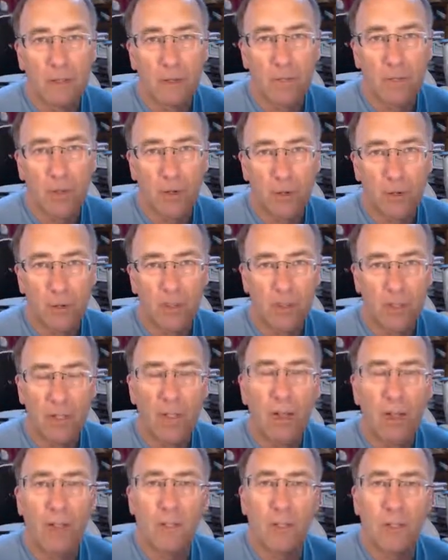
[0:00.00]
both with
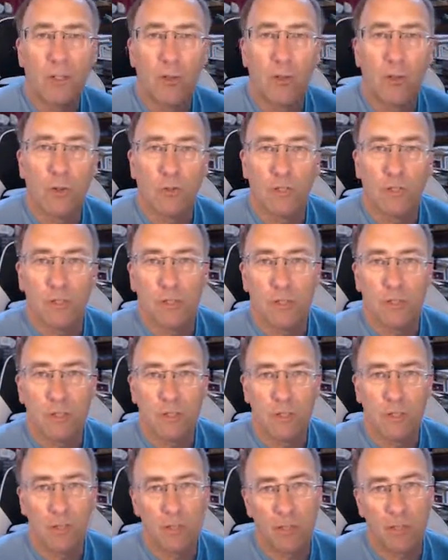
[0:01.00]
Connecting Consciousness
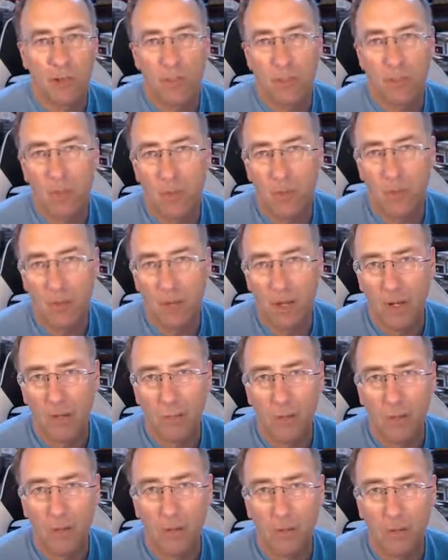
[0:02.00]
and perhaps with the wider
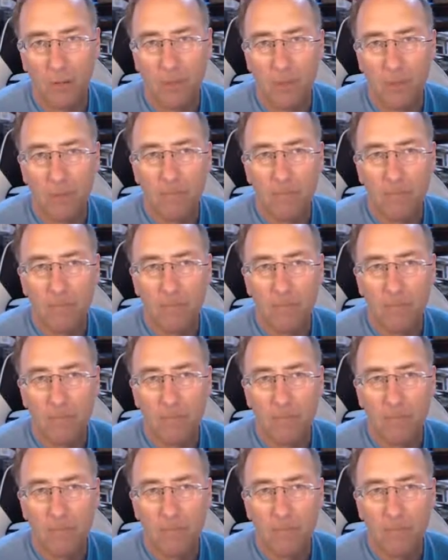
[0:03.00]
world.